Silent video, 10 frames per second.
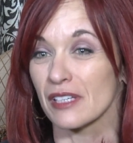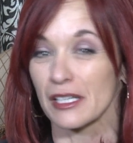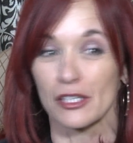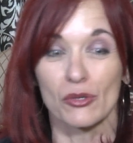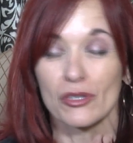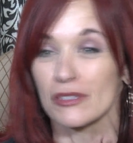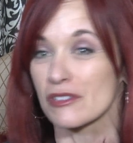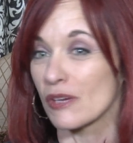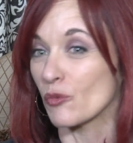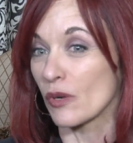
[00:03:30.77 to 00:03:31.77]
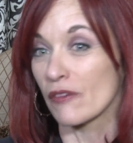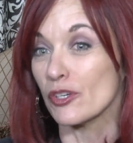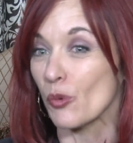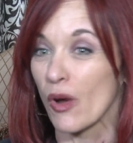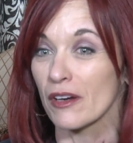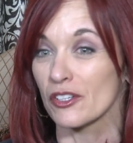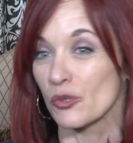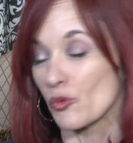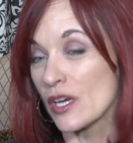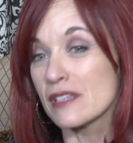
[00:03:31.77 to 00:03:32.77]
Like you could have done whatever you wanted,
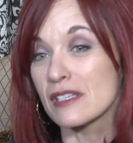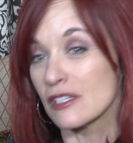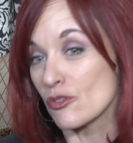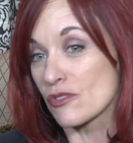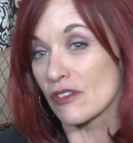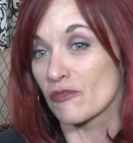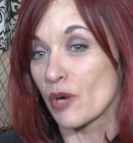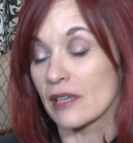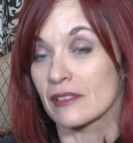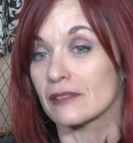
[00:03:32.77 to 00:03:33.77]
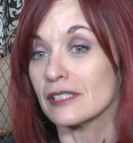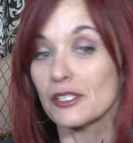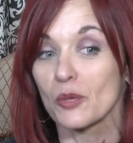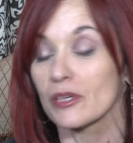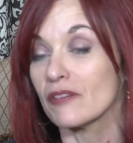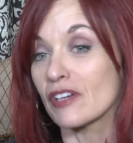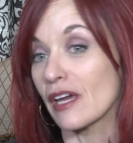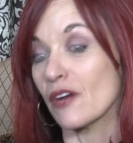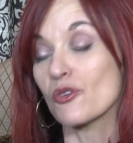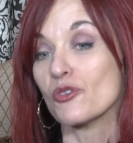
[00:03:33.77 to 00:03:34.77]
you're raising yourself practically, and nobody even
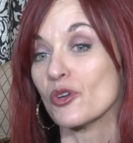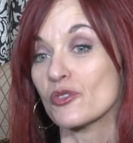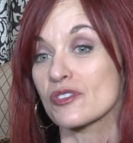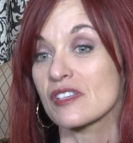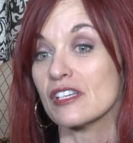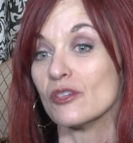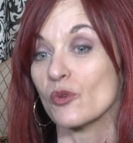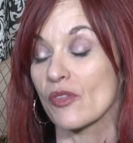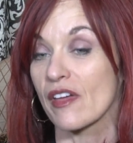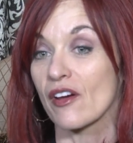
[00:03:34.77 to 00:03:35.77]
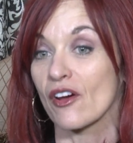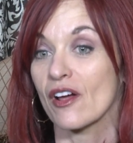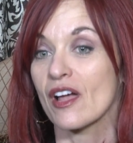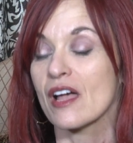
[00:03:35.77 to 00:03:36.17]
cared or noticed that you were there.